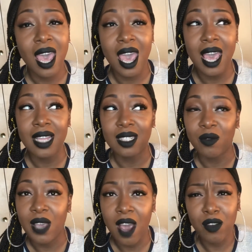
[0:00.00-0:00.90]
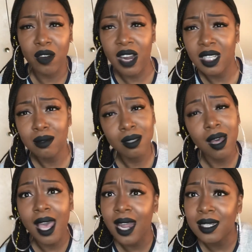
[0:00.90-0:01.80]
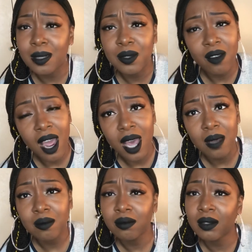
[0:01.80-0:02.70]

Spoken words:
And if you haven't already, go ahead and subscribe.